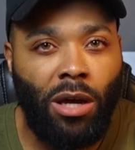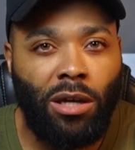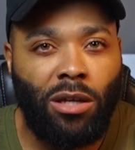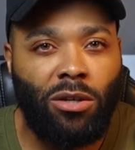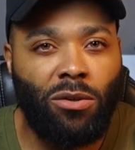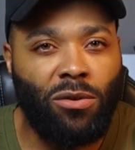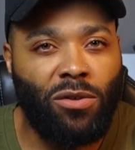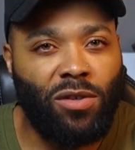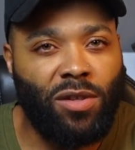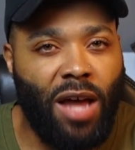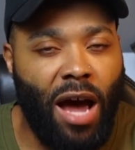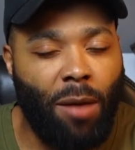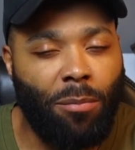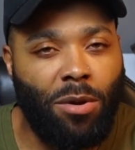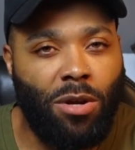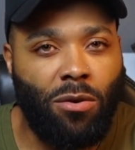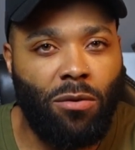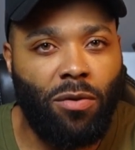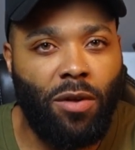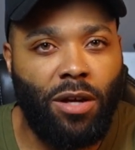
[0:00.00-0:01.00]
you stop
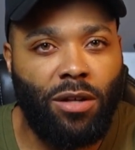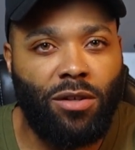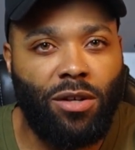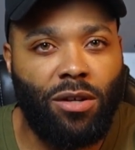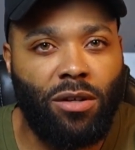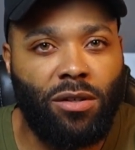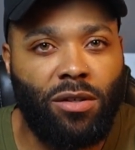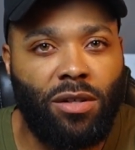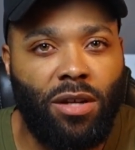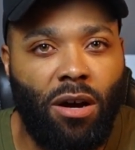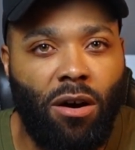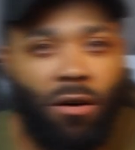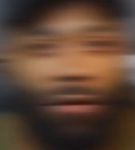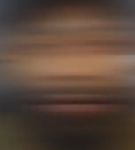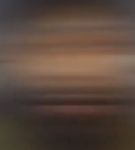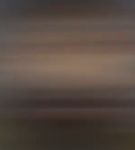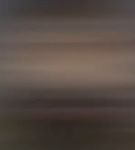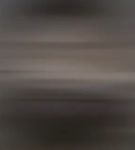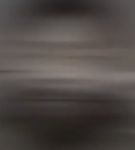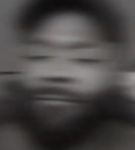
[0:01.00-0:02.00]
and you think to yourself,
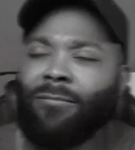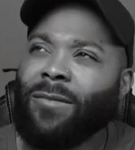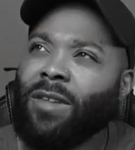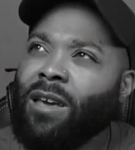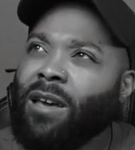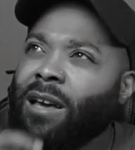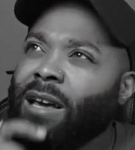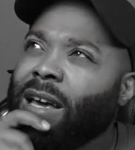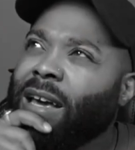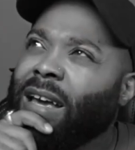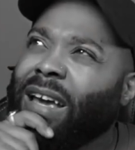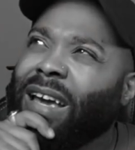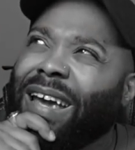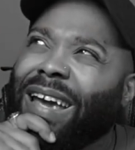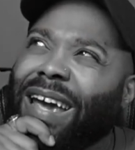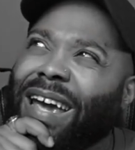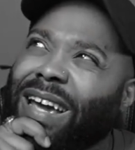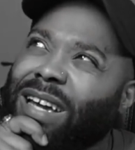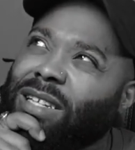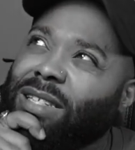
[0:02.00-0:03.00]

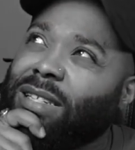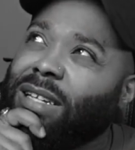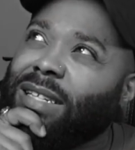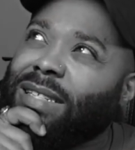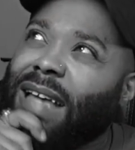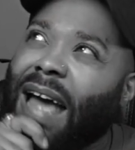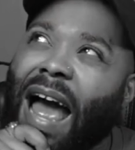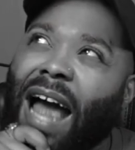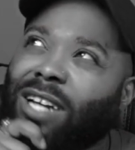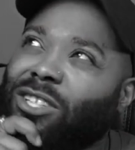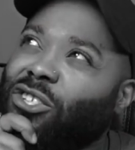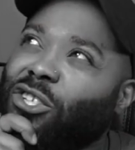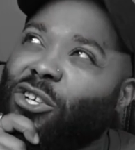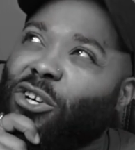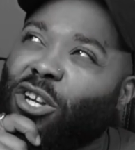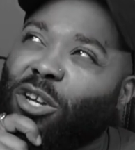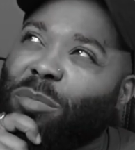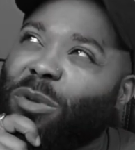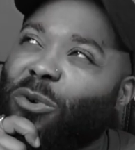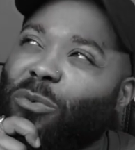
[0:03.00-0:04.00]
is this actually
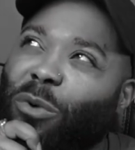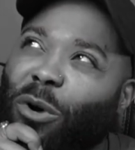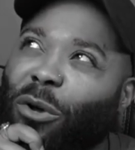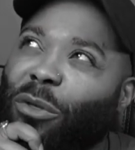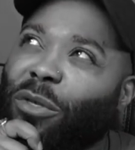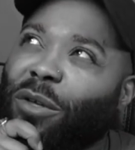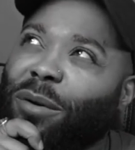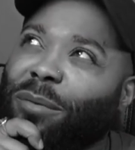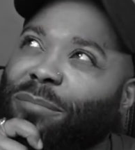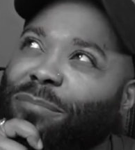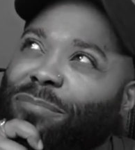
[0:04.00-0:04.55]
going to be worth it?